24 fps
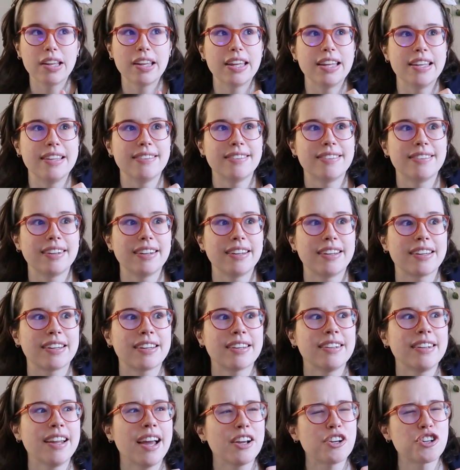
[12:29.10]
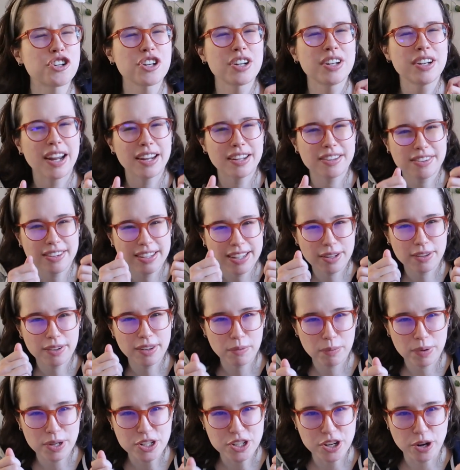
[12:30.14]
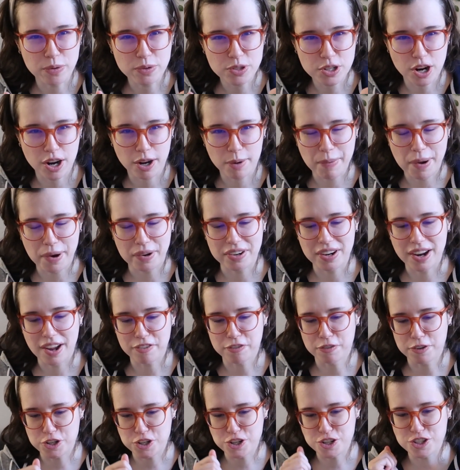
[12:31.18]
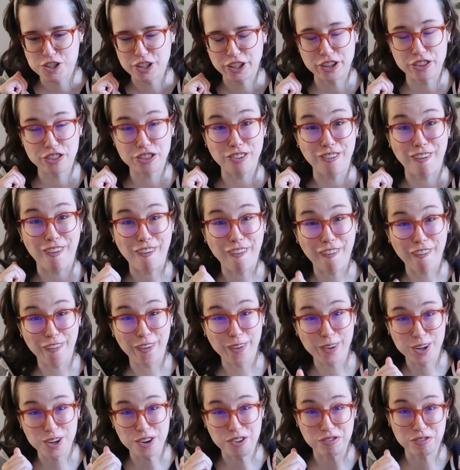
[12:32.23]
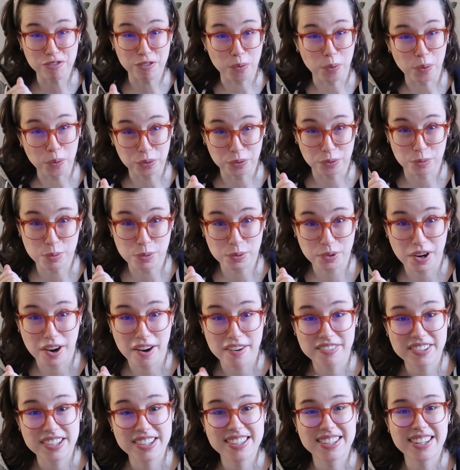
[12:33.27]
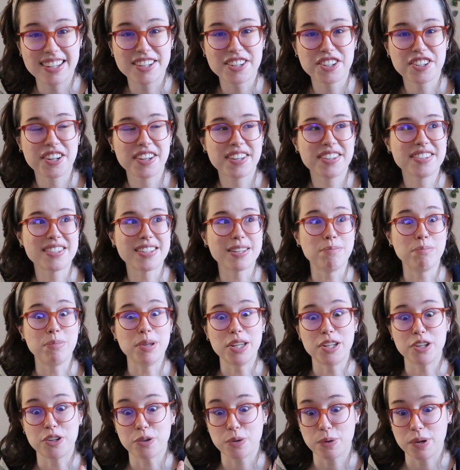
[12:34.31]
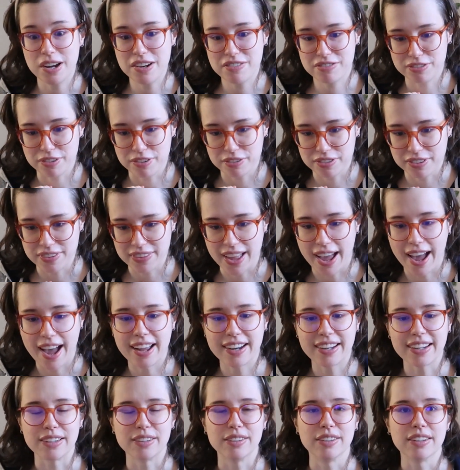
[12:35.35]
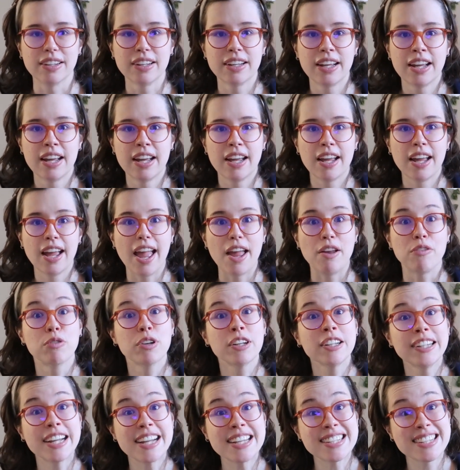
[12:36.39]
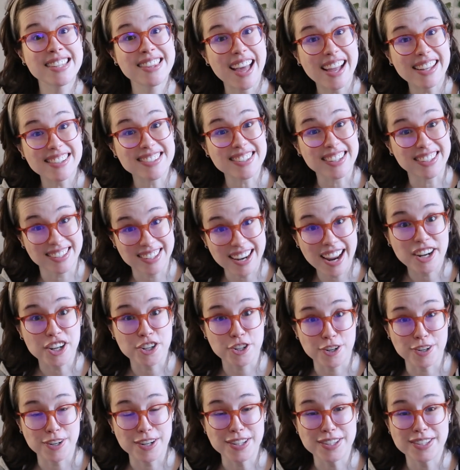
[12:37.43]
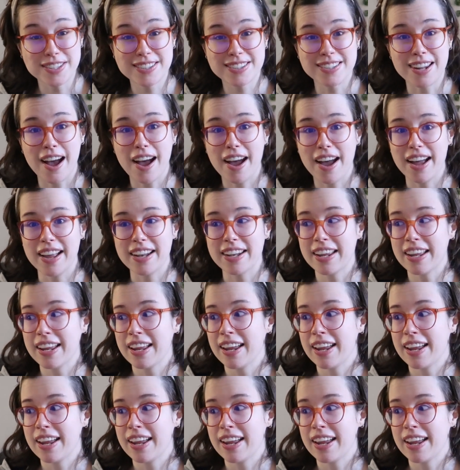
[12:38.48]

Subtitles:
is a connection I think that we don't talk about enough, which is like the hard, vulnerable conversations and being grateful for that, and realizing that's a connection. It's not